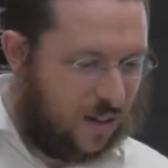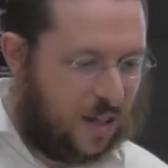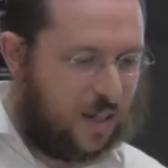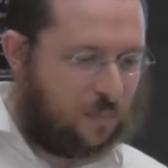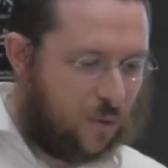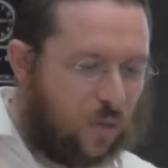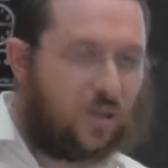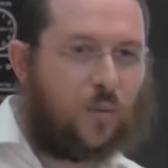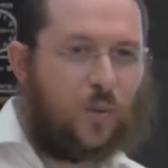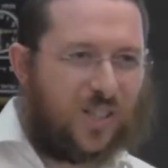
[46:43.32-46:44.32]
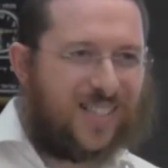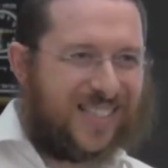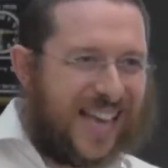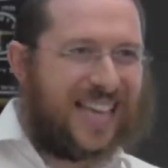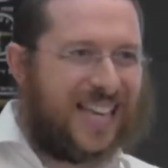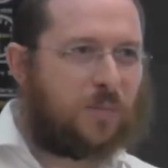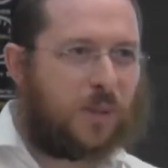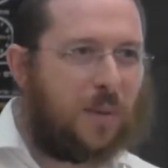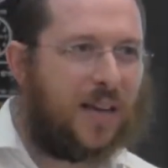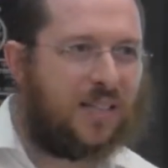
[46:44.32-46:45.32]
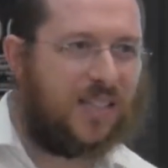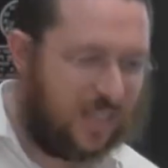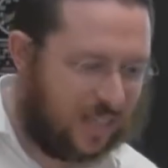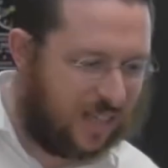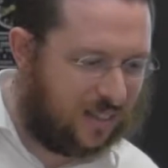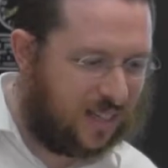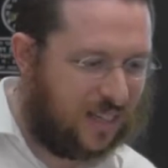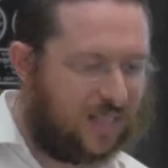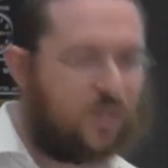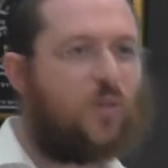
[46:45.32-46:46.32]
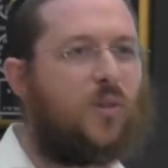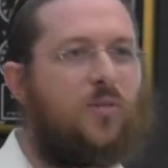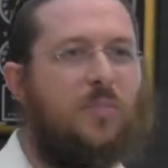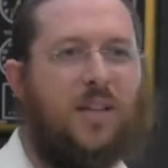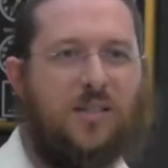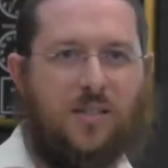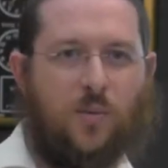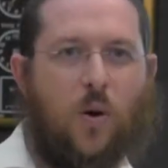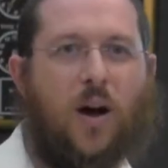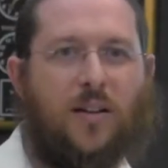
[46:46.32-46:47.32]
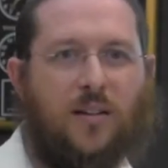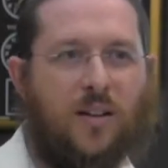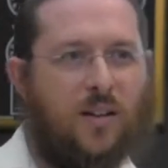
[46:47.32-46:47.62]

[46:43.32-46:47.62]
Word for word: then the proton, which is taking up space in its center, is 200 meters wide.